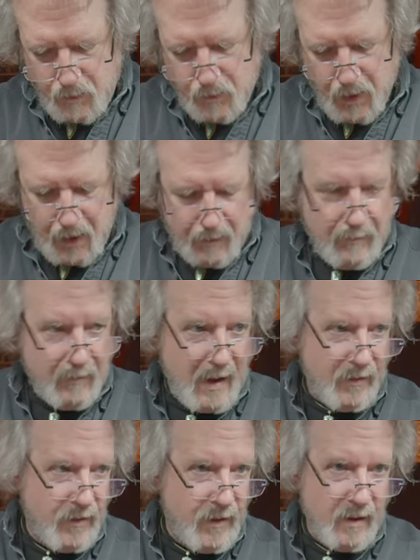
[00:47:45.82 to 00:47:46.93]
But that
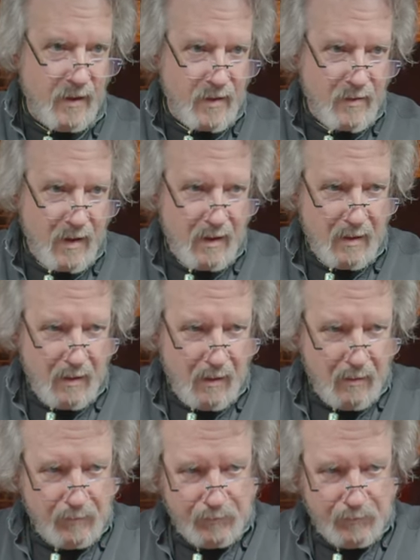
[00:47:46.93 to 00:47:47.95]
thickness right there